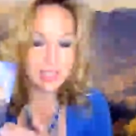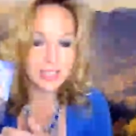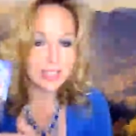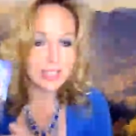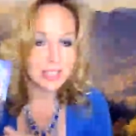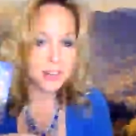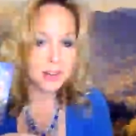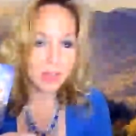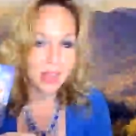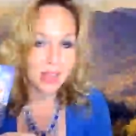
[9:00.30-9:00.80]

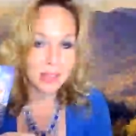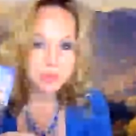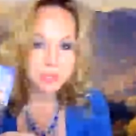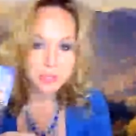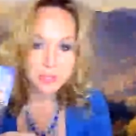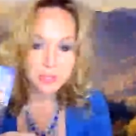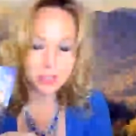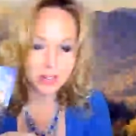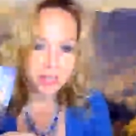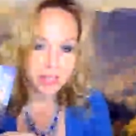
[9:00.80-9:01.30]
you know, I'm so
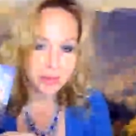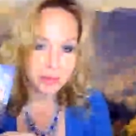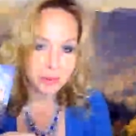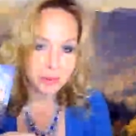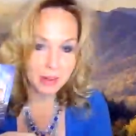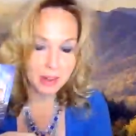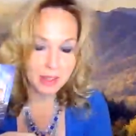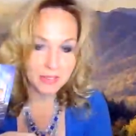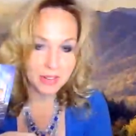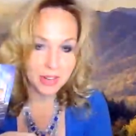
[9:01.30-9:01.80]
sorry that we were
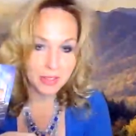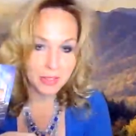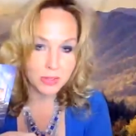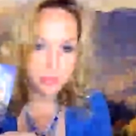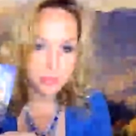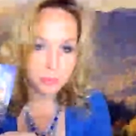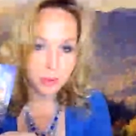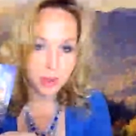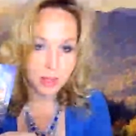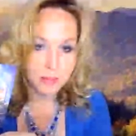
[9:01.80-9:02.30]
having all
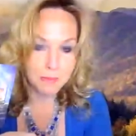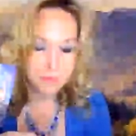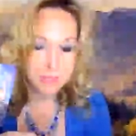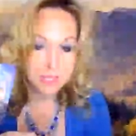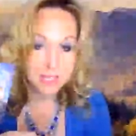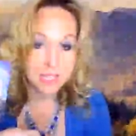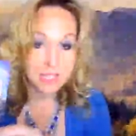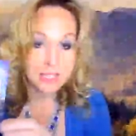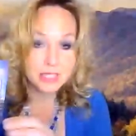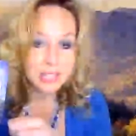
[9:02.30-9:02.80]
those problems.
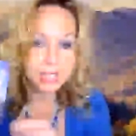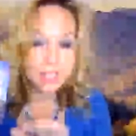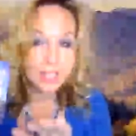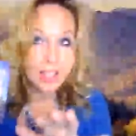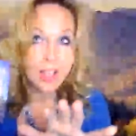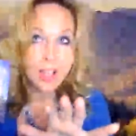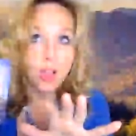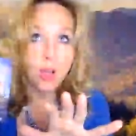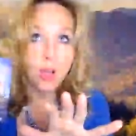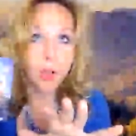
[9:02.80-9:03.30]
It's like
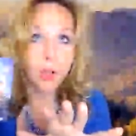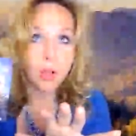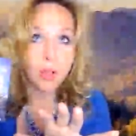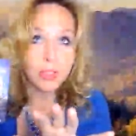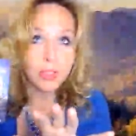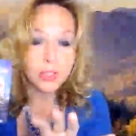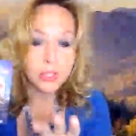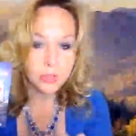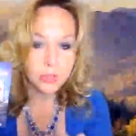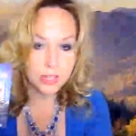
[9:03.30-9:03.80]
all
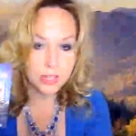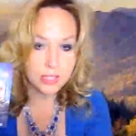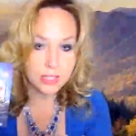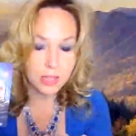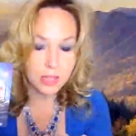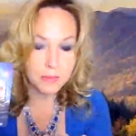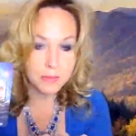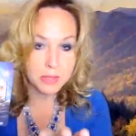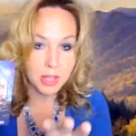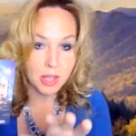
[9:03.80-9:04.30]
the stress
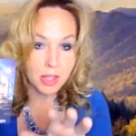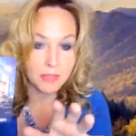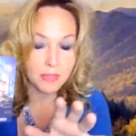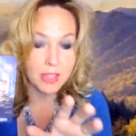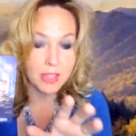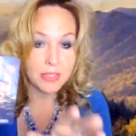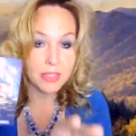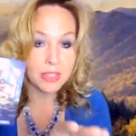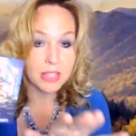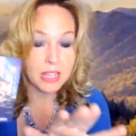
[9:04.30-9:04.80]
comes off.
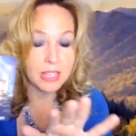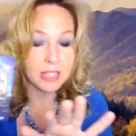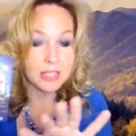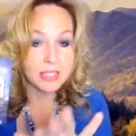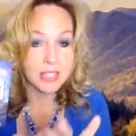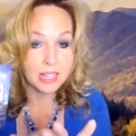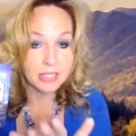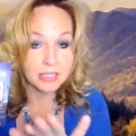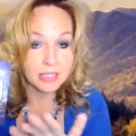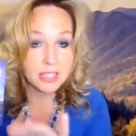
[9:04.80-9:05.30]
And then
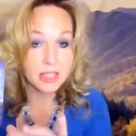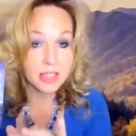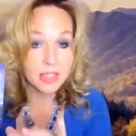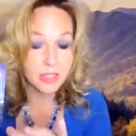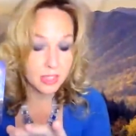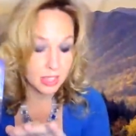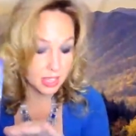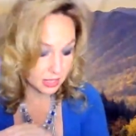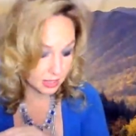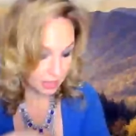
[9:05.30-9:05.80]
exactly the
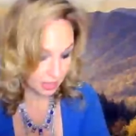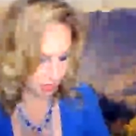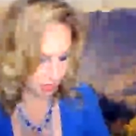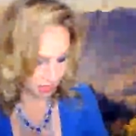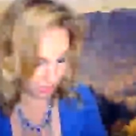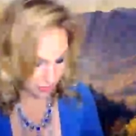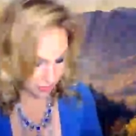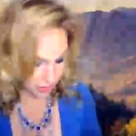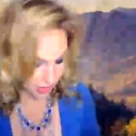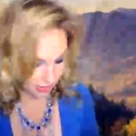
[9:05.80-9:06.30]
thing that the
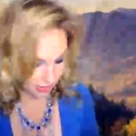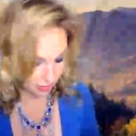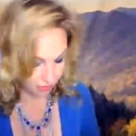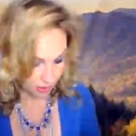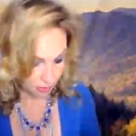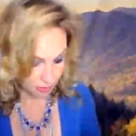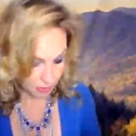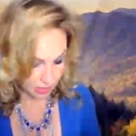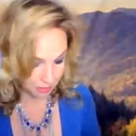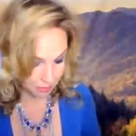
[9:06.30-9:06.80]
divine
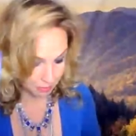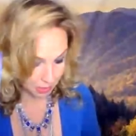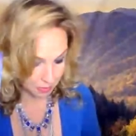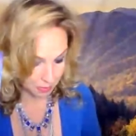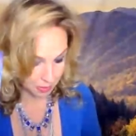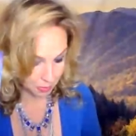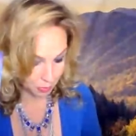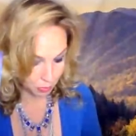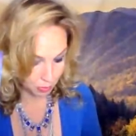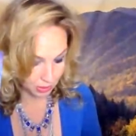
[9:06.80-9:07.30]
feminine
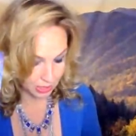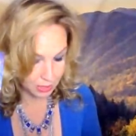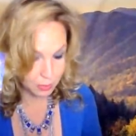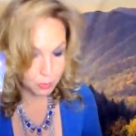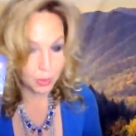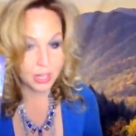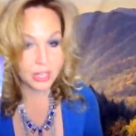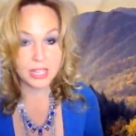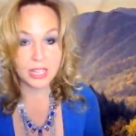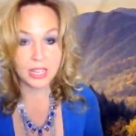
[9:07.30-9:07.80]
maybe really
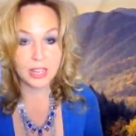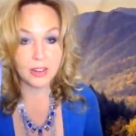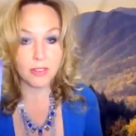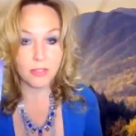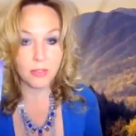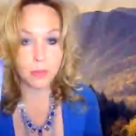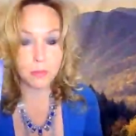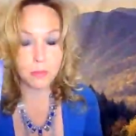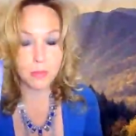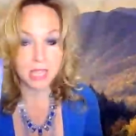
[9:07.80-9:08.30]
wanted to hear
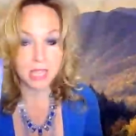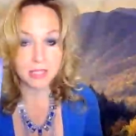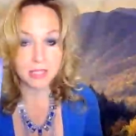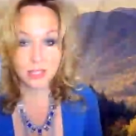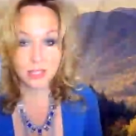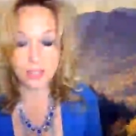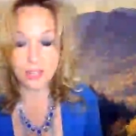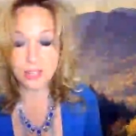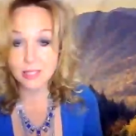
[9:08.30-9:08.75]
from the masculine